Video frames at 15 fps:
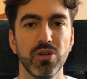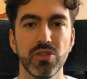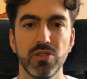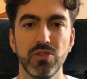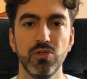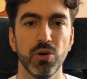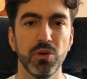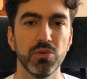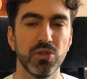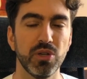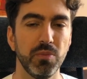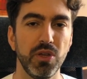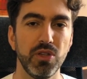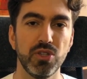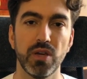going to the
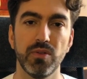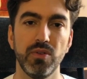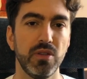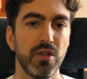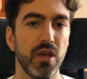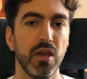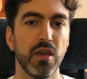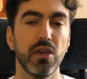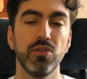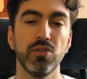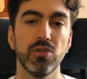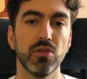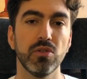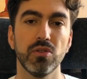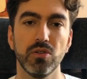beach every day and you're
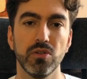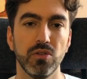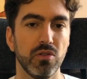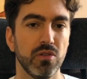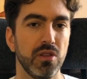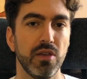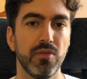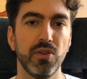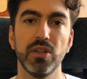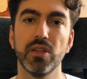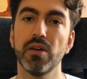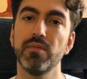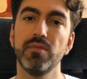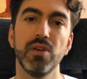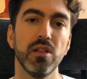living in that
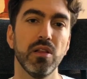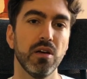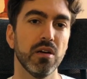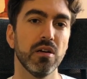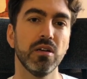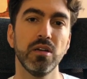villa